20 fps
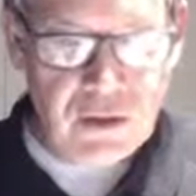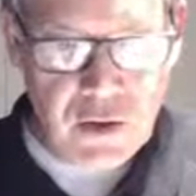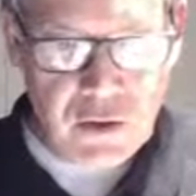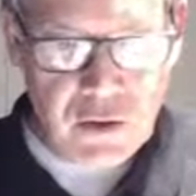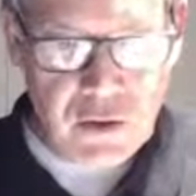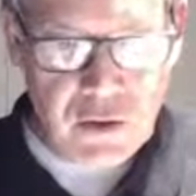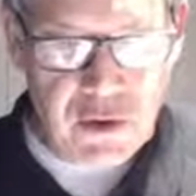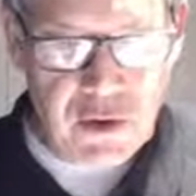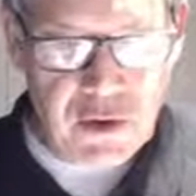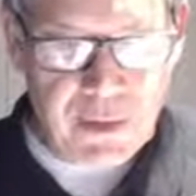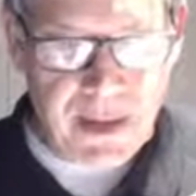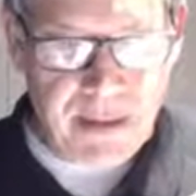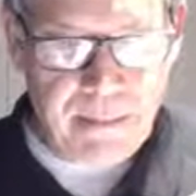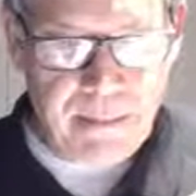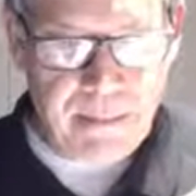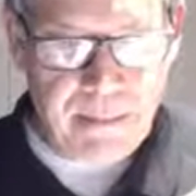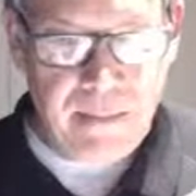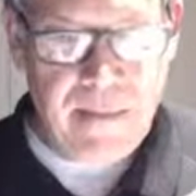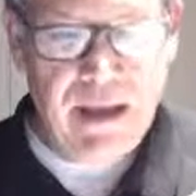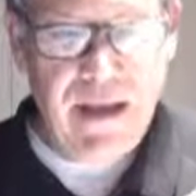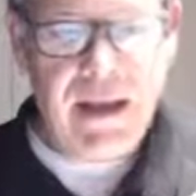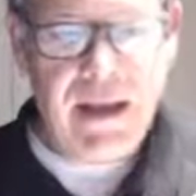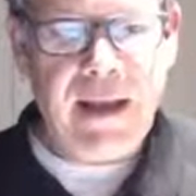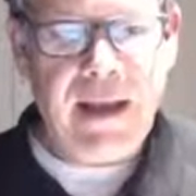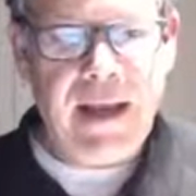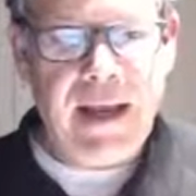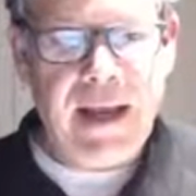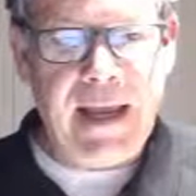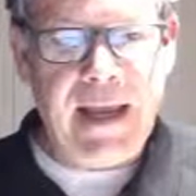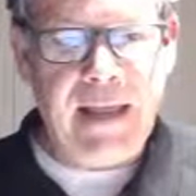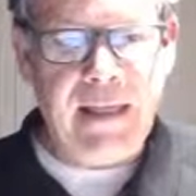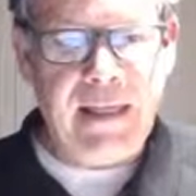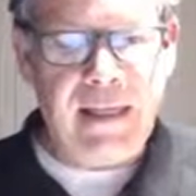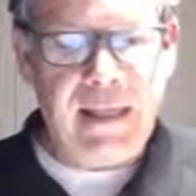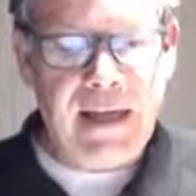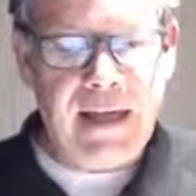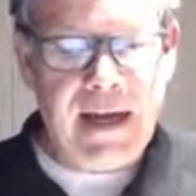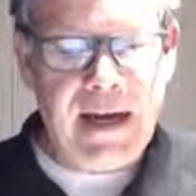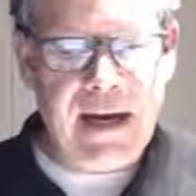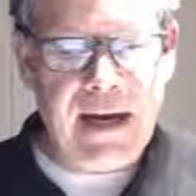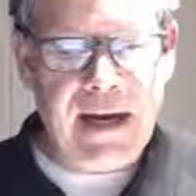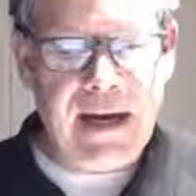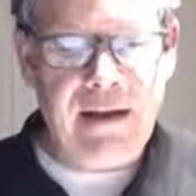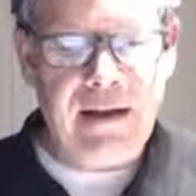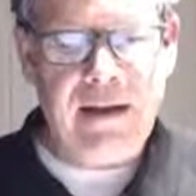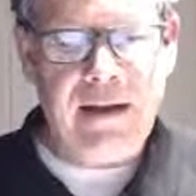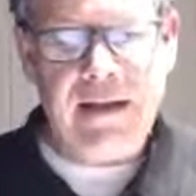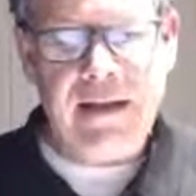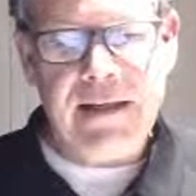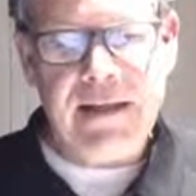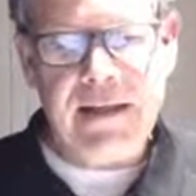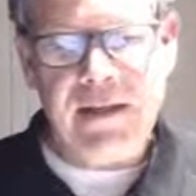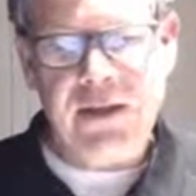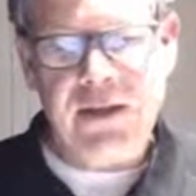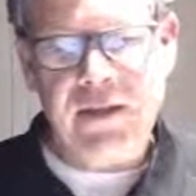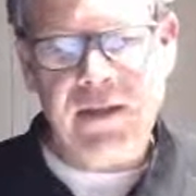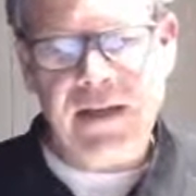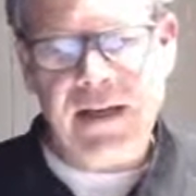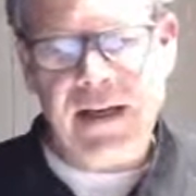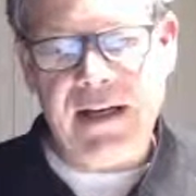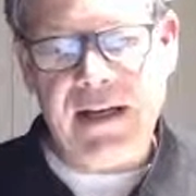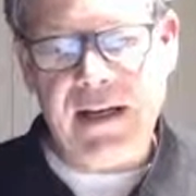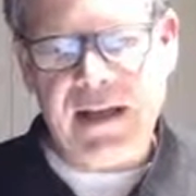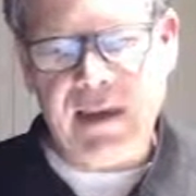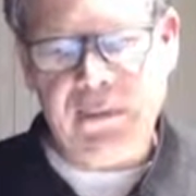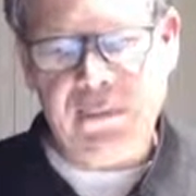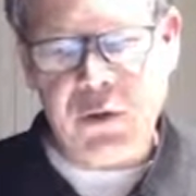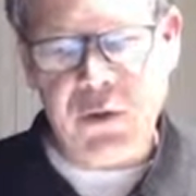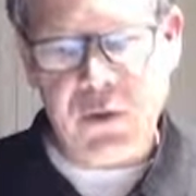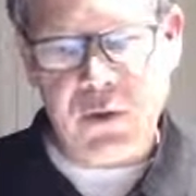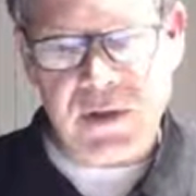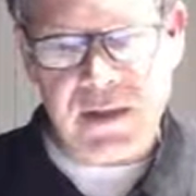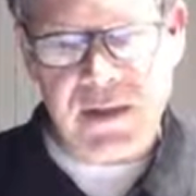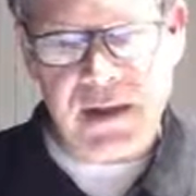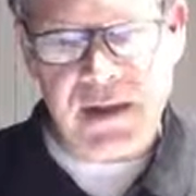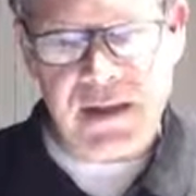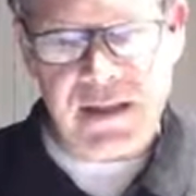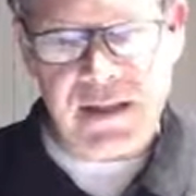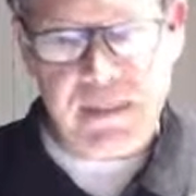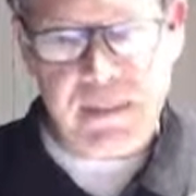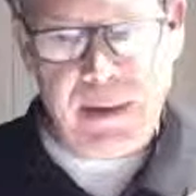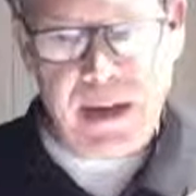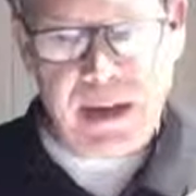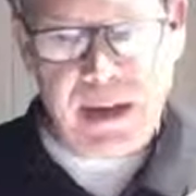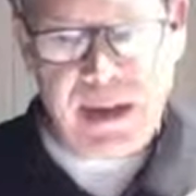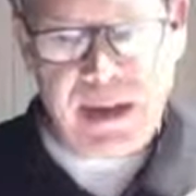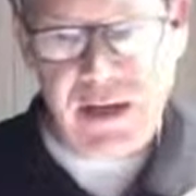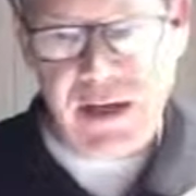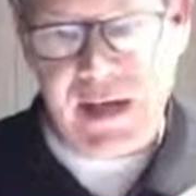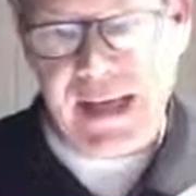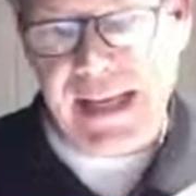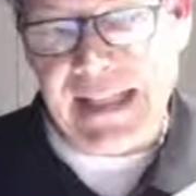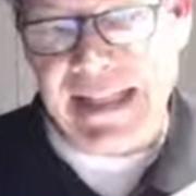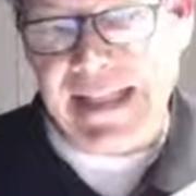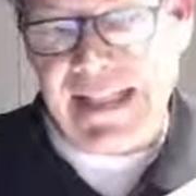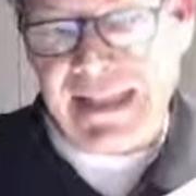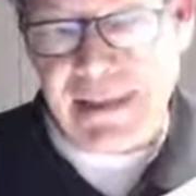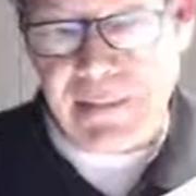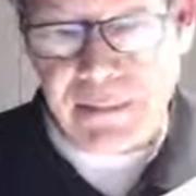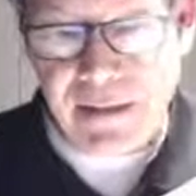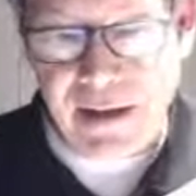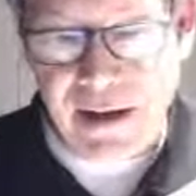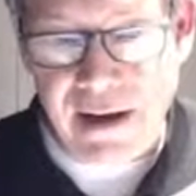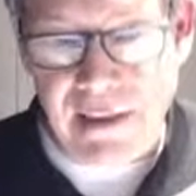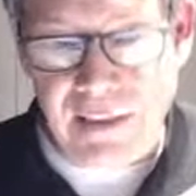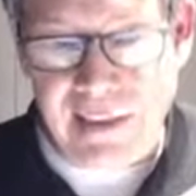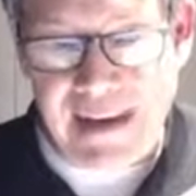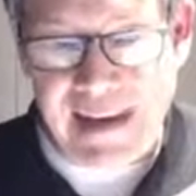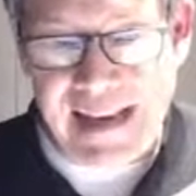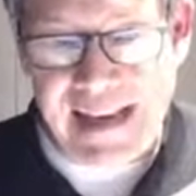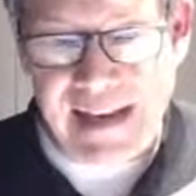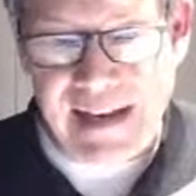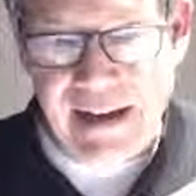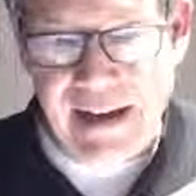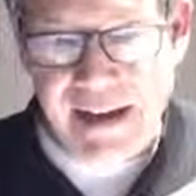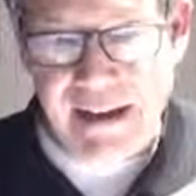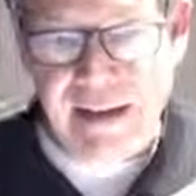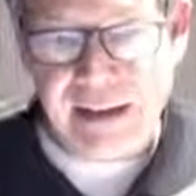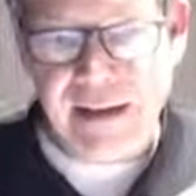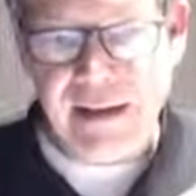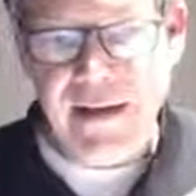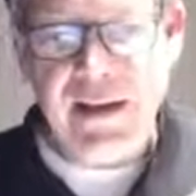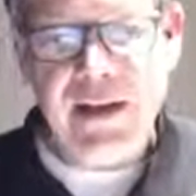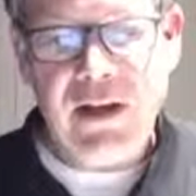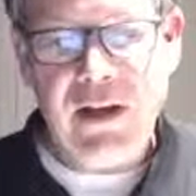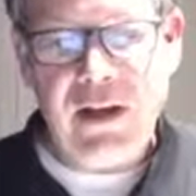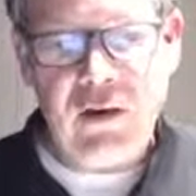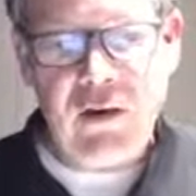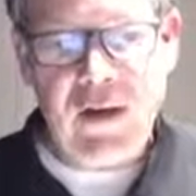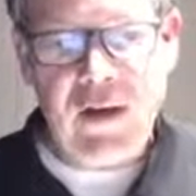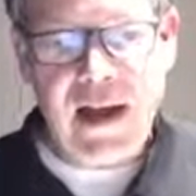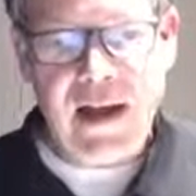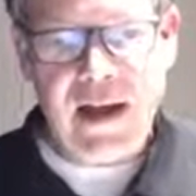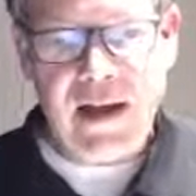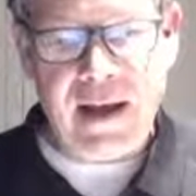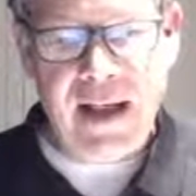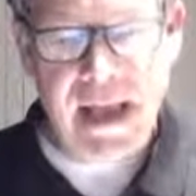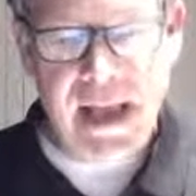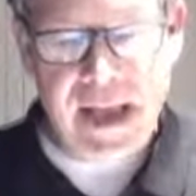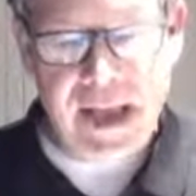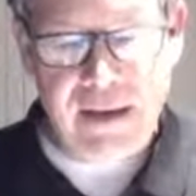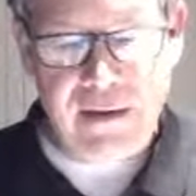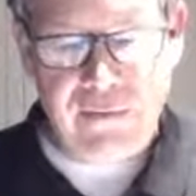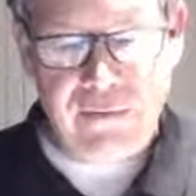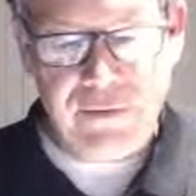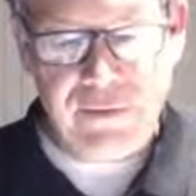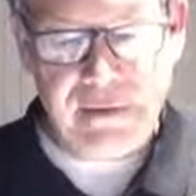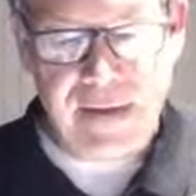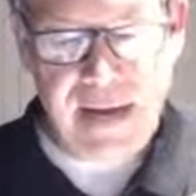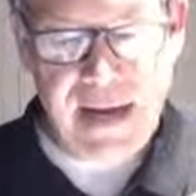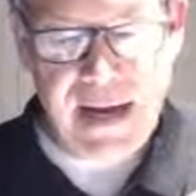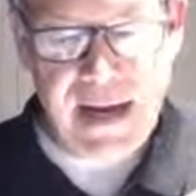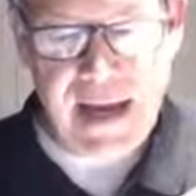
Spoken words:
nurture them, and then you're sending them to a sales page at some time later, you now have their